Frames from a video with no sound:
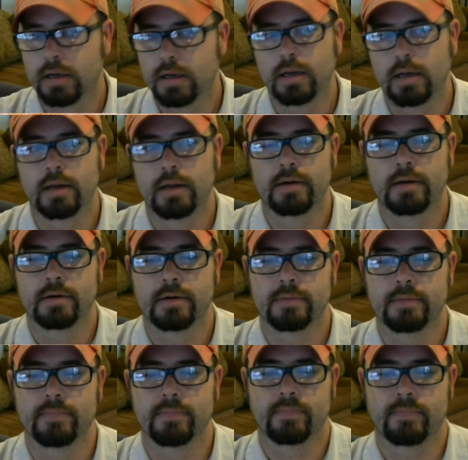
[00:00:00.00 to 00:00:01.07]
And
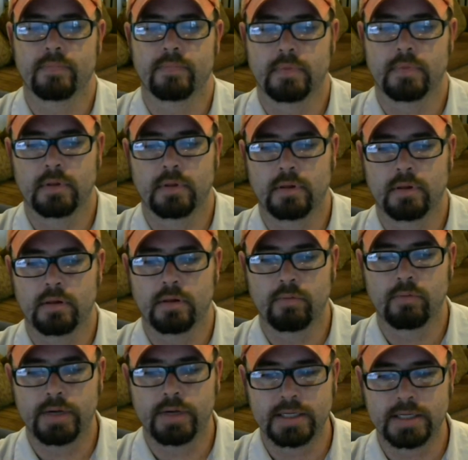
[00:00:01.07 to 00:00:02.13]

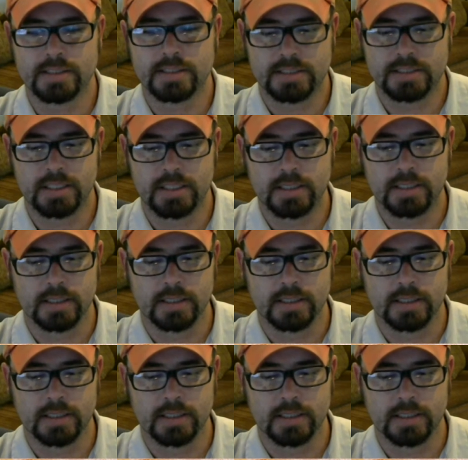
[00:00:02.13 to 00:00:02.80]
we get to see